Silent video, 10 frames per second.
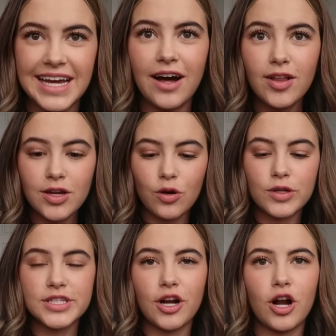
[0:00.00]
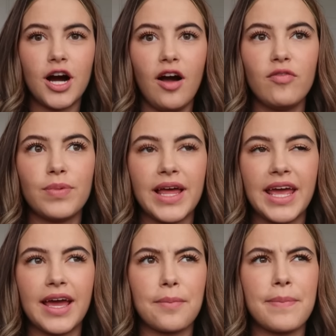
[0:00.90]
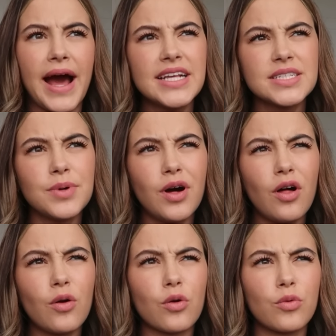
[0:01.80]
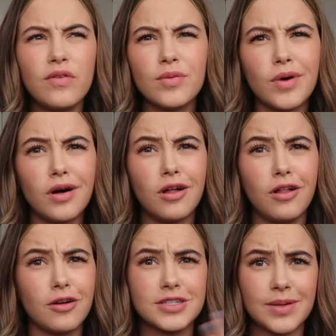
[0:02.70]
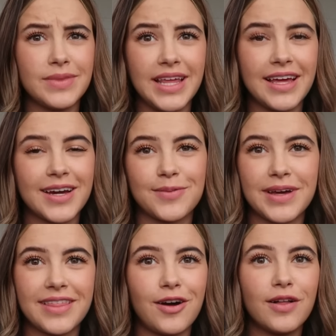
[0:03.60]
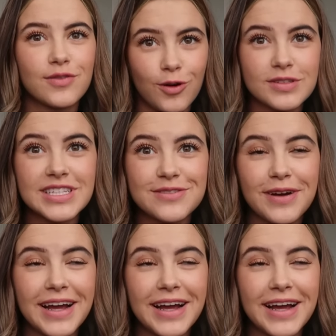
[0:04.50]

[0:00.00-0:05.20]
Dal and Colton are off playing basketball or wiffle ball or something with with all of Colton's